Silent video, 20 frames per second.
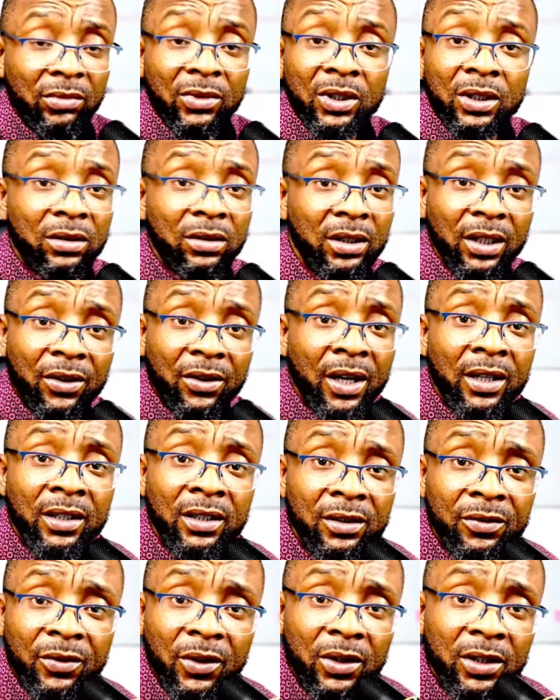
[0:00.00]
the credits
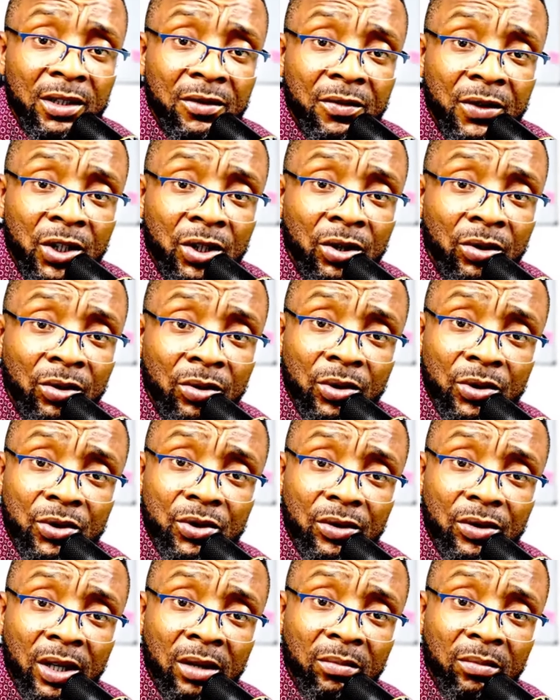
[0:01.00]
for this video goes to
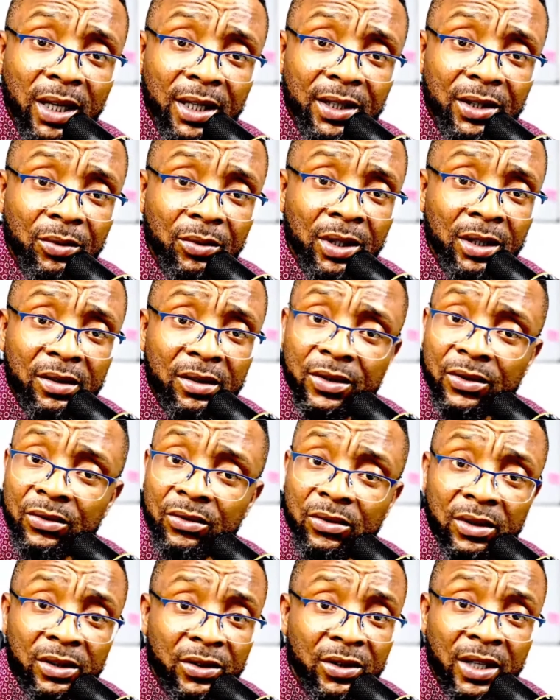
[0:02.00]
them, by the way.
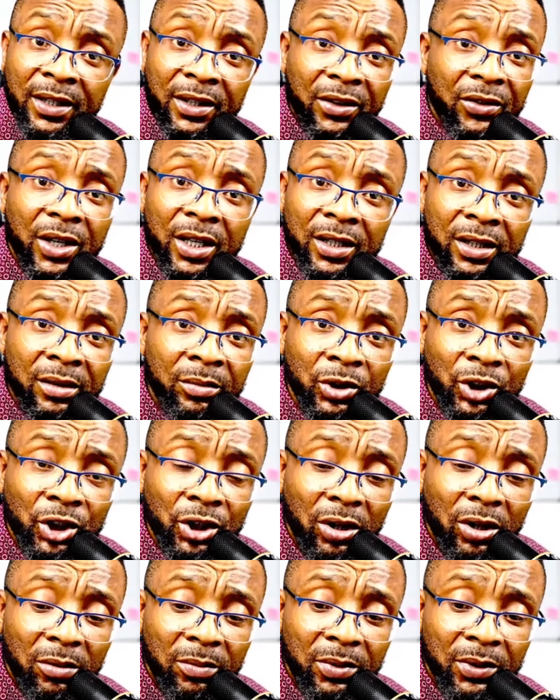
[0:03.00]
It's an incredible
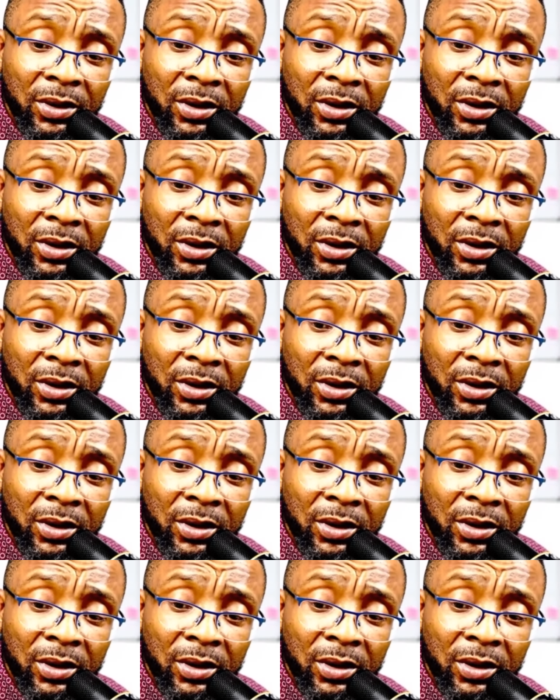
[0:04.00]
job.